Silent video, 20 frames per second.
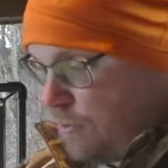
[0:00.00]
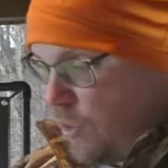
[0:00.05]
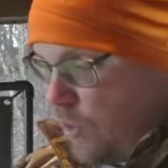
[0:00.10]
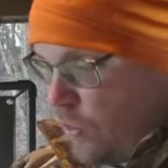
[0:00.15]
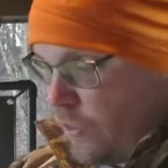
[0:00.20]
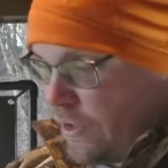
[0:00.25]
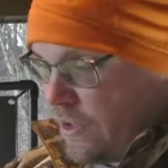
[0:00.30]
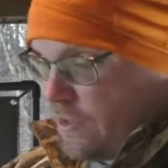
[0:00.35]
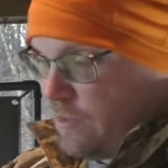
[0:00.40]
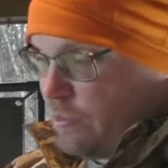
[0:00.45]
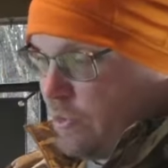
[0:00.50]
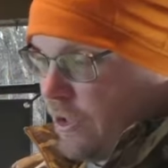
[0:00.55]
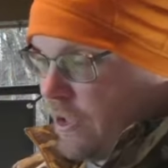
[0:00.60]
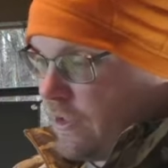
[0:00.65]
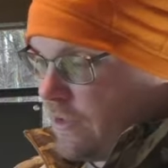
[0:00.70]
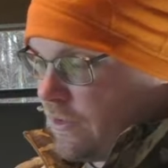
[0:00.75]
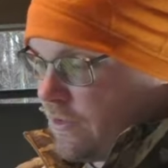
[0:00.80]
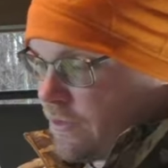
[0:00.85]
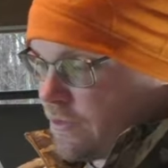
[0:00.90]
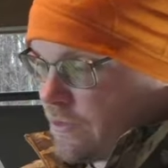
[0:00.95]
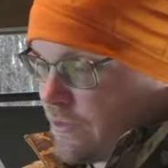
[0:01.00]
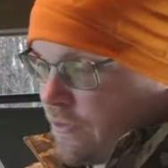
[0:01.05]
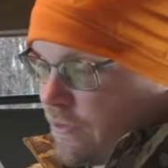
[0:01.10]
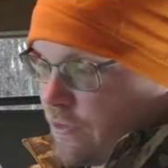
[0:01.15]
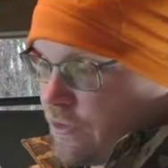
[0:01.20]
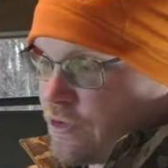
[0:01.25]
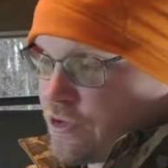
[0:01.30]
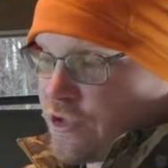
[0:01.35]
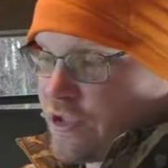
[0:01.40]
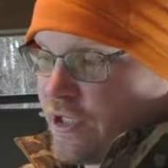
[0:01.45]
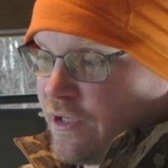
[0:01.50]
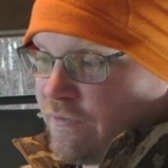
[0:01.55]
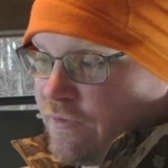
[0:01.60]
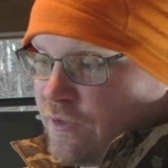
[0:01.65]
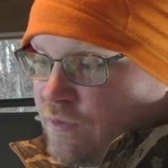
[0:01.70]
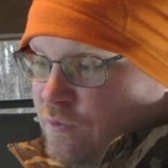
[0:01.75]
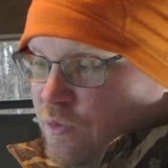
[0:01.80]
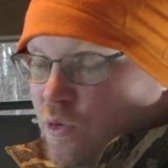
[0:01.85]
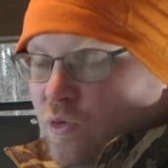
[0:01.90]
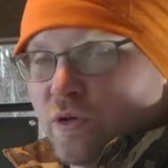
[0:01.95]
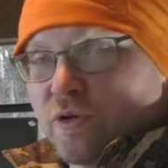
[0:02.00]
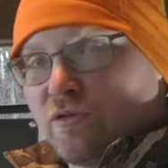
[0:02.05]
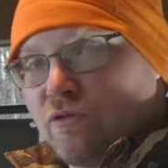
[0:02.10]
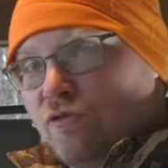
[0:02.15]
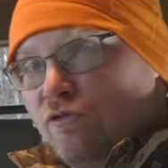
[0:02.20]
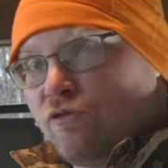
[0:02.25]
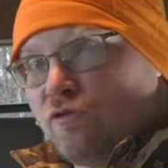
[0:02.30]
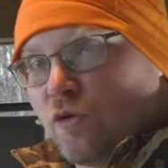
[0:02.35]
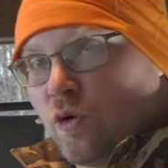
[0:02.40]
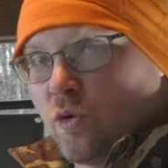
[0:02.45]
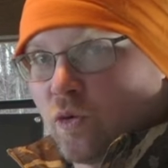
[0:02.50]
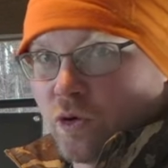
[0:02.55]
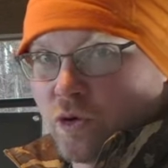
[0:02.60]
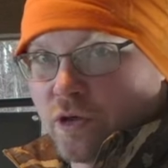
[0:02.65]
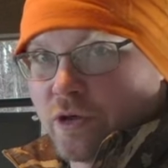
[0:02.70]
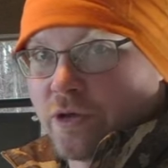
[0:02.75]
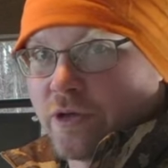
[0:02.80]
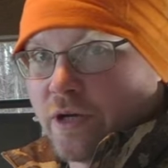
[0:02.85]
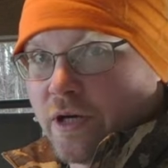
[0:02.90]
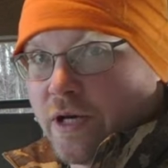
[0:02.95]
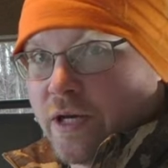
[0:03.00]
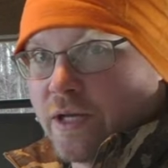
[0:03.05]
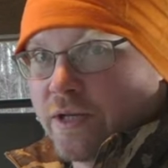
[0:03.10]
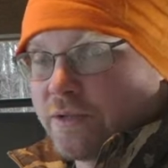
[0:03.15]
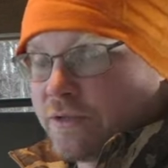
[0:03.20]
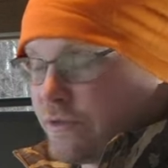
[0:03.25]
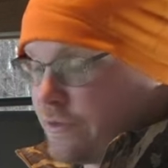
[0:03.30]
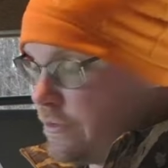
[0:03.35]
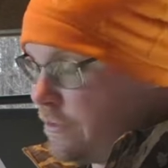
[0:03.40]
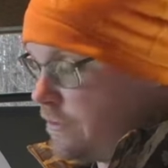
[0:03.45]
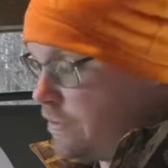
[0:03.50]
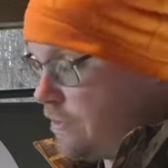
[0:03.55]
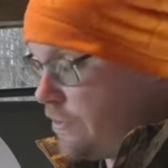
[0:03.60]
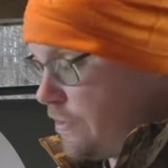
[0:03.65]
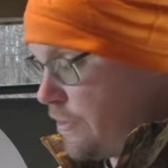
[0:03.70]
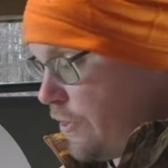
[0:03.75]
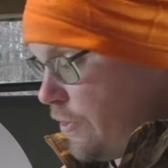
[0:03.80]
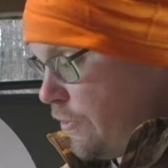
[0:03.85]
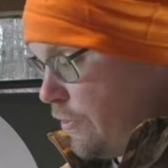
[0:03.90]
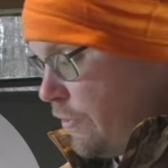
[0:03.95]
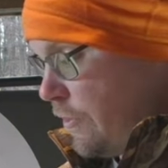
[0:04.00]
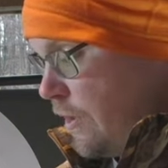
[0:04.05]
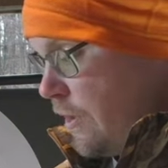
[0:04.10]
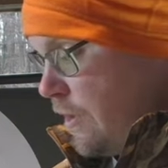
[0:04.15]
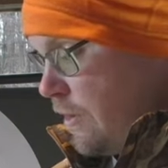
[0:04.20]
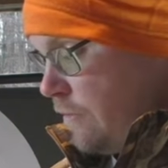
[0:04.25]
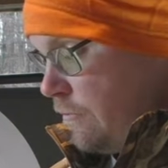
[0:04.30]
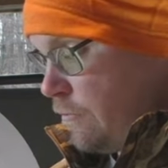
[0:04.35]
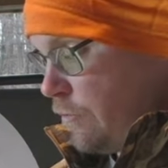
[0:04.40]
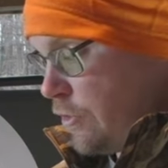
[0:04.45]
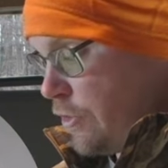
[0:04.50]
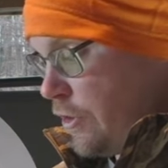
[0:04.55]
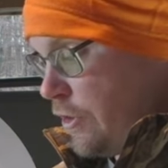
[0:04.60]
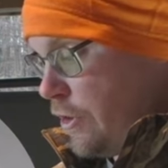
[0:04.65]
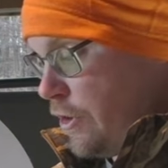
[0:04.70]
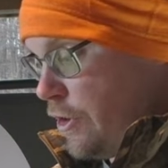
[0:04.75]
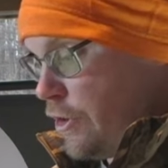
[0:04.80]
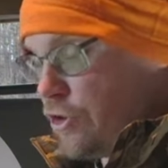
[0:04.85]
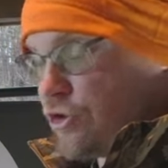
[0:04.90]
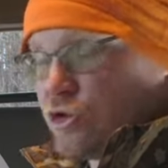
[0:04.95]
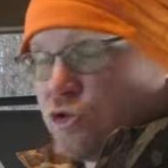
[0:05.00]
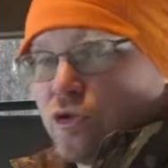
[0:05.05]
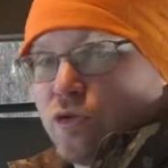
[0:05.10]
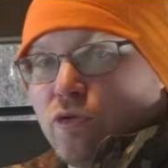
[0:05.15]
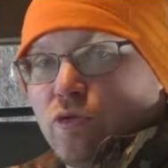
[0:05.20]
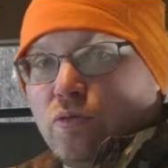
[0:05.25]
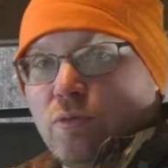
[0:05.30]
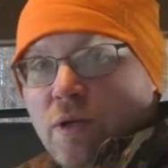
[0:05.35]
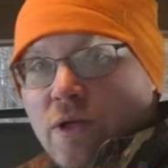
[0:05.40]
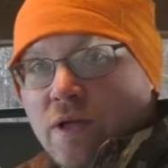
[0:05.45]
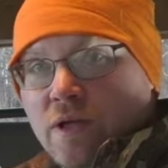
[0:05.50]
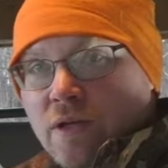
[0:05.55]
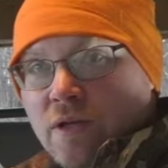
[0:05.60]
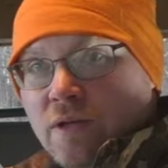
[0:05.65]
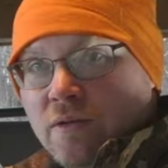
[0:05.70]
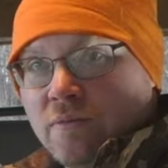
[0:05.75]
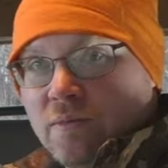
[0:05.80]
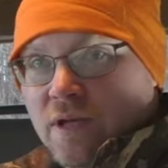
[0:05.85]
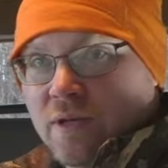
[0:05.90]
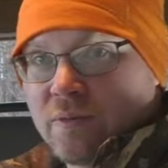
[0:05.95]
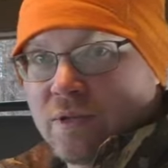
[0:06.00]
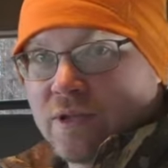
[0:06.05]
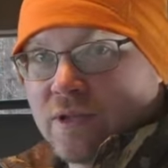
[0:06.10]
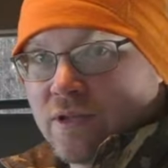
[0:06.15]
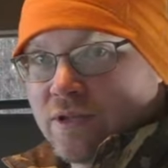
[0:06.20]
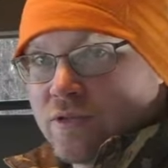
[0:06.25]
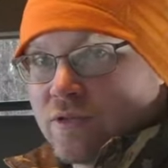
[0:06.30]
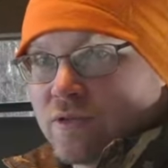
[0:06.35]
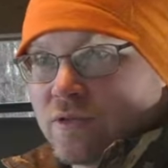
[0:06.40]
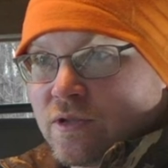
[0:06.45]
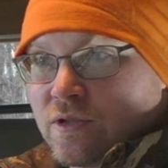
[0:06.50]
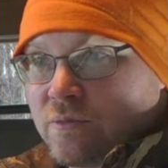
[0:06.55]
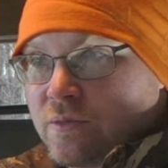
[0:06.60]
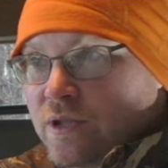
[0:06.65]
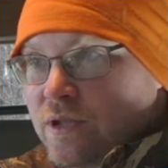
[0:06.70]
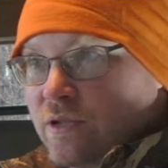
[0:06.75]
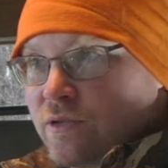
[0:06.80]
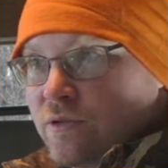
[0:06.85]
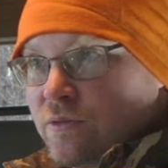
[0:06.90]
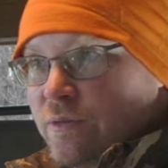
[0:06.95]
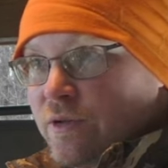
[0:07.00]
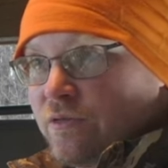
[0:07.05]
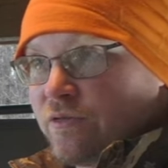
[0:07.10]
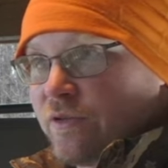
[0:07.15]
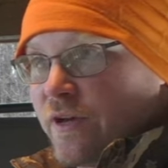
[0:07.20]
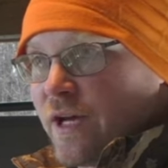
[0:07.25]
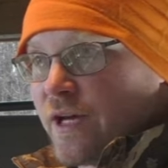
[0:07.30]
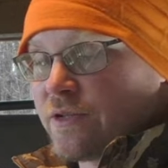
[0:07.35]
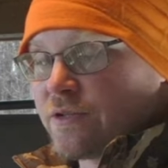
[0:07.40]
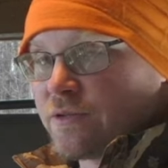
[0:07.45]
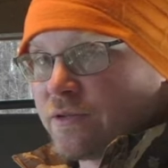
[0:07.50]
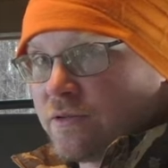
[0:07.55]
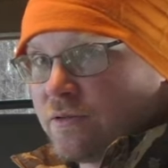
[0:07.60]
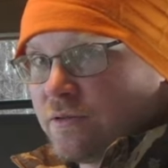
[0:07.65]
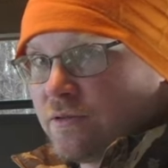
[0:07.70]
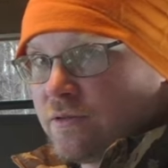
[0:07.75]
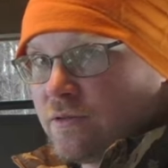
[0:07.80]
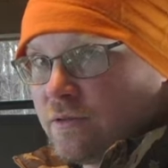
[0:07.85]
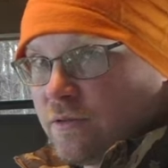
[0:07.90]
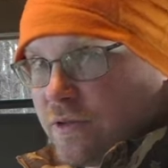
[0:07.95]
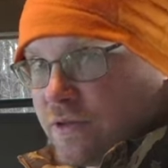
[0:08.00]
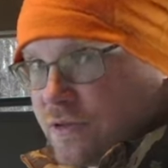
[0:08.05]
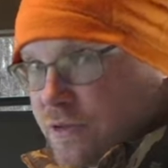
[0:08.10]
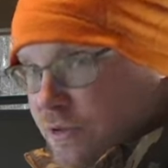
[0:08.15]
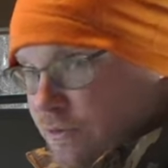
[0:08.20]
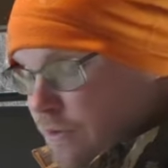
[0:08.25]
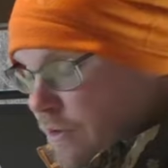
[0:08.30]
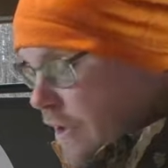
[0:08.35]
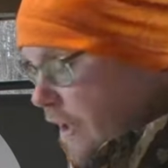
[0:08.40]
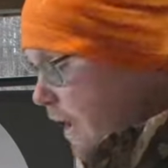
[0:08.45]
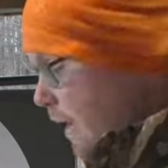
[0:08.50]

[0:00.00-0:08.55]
pointed pellets are 7.4 grains. So we're going to assume maybe these are going to be a little bit faster. Let's see what